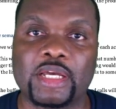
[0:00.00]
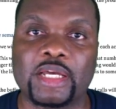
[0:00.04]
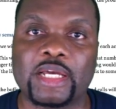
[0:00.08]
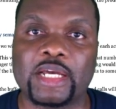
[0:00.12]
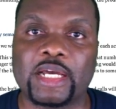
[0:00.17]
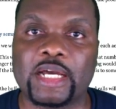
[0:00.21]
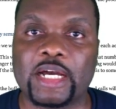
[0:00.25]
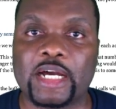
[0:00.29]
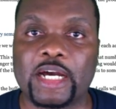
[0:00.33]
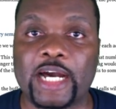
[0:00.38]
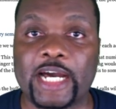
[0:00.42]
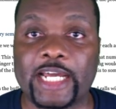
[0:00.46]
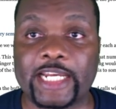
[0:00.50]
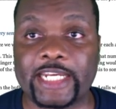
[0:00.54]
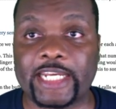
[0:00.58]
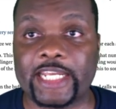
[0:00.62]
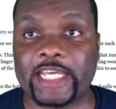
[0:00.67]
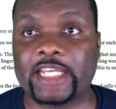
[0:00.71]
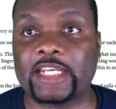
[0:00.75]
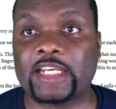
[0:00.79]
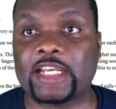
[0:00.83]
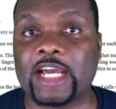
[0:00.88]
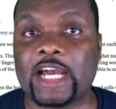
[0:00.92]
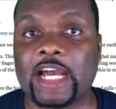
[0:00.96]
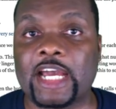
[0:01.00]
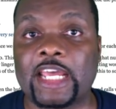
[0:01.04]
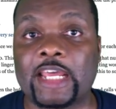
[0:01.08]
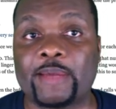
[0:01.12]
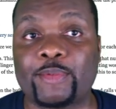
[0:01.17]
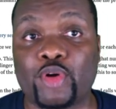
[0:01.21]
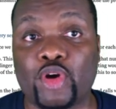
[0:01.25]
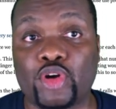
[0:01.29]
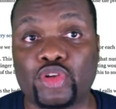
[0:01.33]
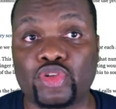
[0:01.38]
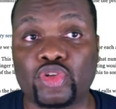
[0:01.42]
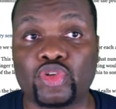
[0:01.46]
And then I am
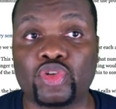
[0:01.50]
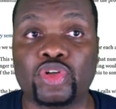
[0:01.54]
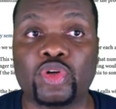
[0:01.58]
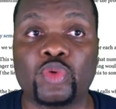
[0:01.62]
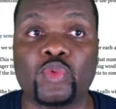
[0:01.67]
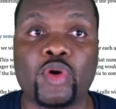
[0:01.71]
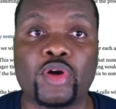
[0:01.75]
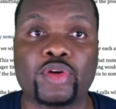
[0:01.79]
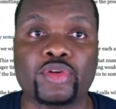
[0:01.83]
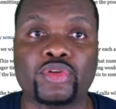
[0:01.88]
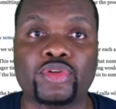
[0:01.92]
also going to walk you